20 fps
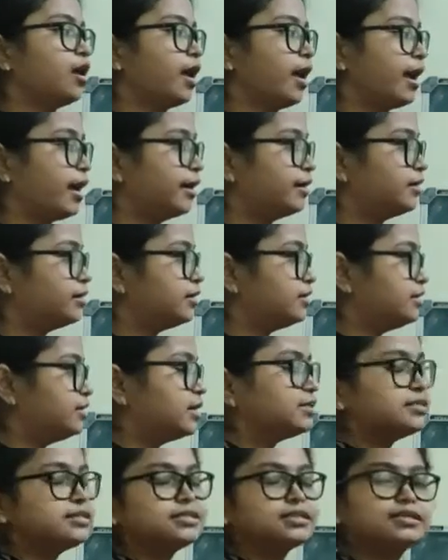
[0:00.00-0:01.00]
And
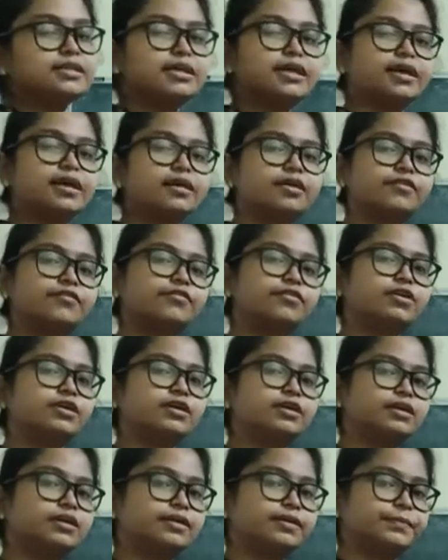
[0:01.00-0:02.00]
yesterday
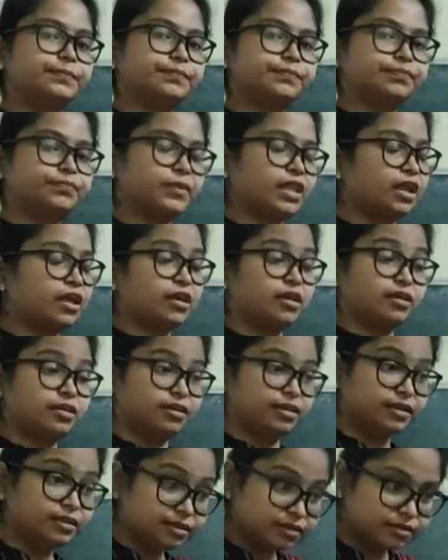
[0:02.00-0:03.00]

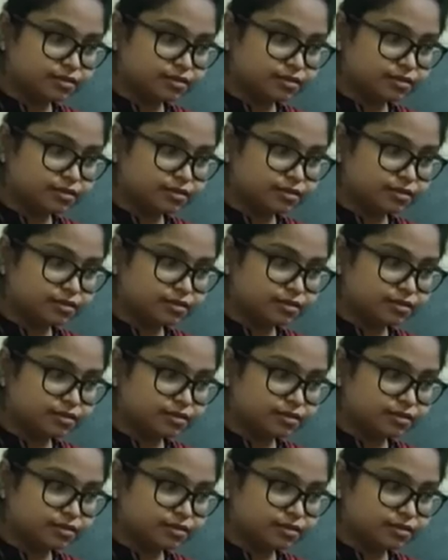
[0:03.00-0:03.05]
in